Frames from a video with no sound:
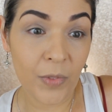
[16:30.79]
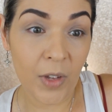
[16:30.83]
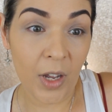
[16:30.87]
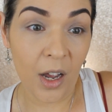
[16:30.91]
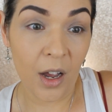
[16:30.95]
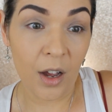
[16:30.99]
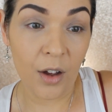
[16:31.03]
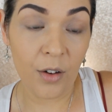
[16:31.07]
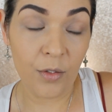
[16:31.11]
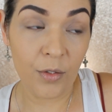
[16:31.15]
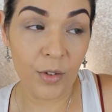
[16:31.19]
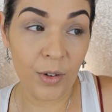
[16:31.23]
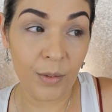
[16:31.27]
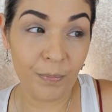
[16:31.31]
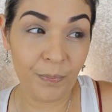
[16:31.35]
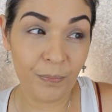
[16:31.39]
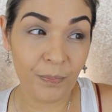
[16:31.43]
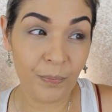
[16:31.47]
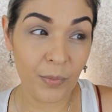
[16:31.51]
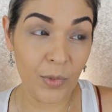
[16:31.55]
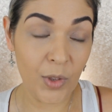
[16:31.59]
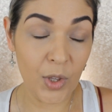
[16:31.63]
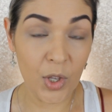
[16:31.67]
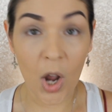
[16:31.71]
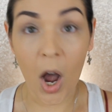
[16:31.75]
of
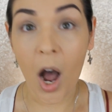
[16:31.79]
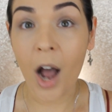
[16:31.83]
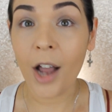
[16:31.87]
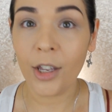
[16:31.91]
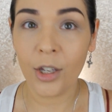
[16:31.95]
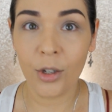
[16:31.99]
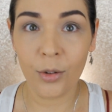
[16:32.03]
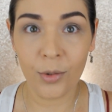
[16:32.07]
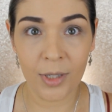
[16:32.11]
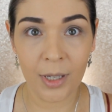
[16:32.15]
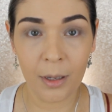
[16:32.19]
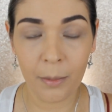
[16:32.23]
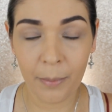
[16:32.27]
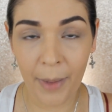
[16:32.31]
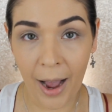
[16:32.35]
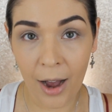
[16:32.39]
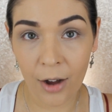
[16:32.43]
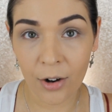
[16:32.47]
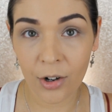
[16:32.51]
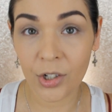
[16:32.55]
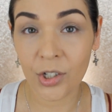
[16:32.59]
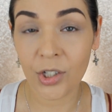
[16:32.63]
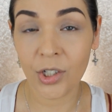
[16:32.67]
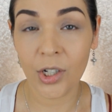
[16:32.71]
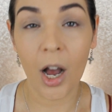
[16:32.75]
not using
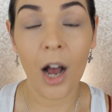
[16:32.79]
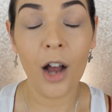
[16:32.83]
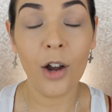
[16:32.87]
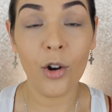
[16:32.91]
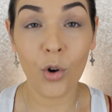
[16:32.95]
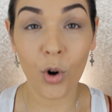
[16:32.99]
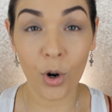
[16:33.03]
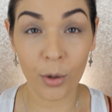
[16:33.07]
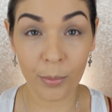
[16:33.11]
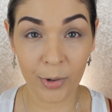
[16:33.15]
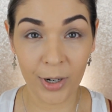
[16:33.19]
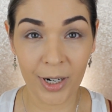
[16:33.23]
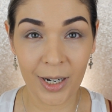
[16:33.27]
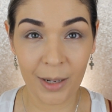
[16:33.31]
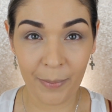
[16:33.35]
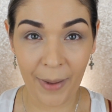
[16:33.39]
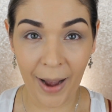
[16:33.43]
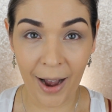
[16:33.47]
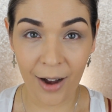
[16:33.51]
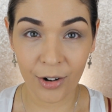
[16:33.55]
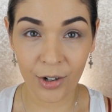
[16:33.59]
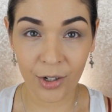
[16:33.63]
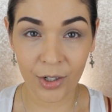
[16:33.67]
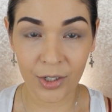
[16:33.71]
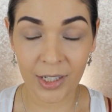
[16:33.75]
powders, not incorporating
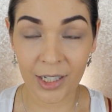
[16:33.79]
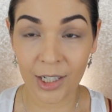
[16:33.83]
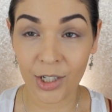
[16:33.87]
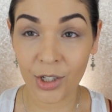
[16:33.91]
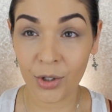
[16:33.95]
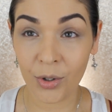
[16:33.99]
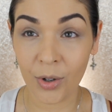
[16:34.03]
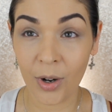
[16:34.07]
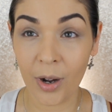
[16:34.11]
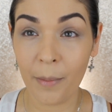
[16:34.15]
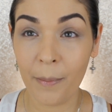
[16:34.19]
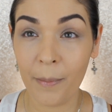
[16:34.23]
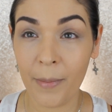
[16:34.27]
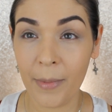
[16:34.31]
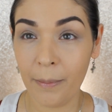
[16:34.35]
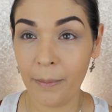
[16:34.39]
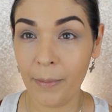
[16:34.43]
powders into a,